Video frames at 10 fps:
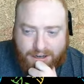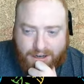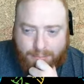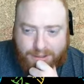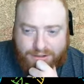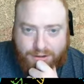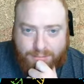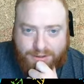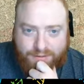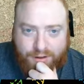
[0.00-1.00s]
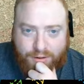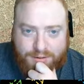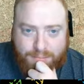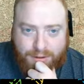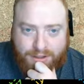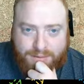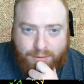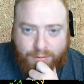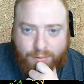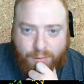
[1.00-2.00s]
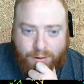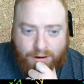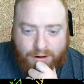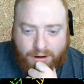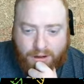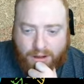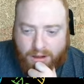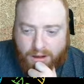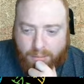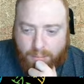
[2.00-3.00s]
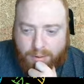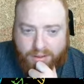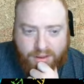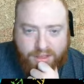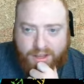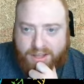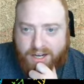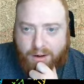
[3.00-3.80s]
um, in terms of those books before. But the thing that I